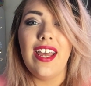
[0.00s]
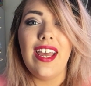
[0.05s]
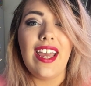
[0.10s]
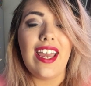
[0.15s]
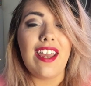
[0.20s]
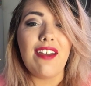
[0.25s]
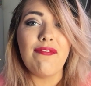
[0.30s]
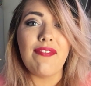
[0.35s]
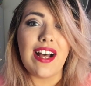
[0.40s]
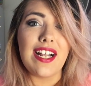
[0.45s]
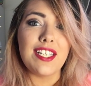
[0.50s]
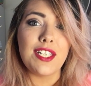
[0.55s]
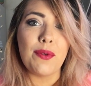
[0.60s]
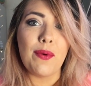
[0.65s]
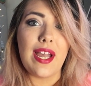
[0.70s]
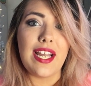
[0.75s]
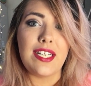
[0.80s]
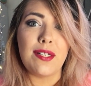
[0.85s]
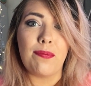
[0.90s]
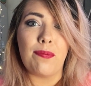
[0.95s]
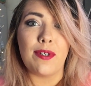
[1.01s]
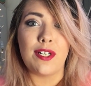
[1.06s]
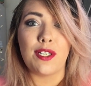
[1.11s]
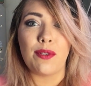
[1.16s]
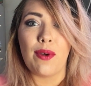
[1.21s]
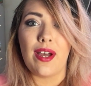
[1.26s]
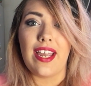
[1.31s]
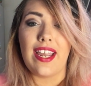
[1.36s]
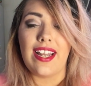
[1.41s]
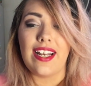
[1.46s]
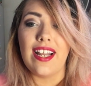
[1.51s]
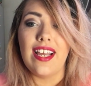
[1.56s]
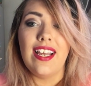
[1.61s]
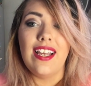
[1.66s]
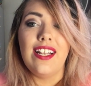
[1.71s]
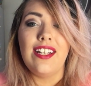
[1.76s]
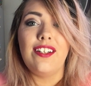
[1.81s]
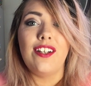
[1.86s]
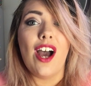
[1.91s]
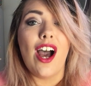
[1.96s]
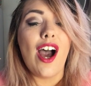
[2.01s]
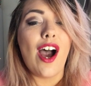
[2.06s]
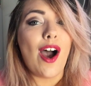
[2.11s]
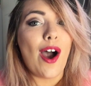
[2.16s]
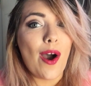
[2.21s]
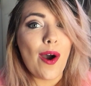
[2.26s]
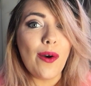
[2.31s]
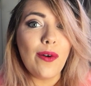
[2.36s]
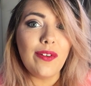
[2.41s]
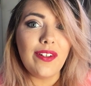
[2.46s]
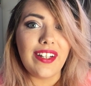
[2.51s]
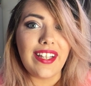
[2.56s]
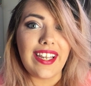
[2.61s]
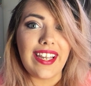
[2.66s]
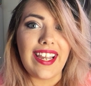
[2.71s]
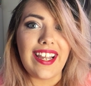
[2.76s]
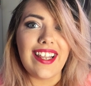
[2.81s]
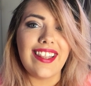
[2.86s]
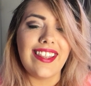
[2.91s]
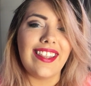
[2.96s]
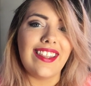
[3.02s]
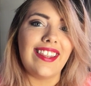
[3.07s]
He finds a way to persuade not only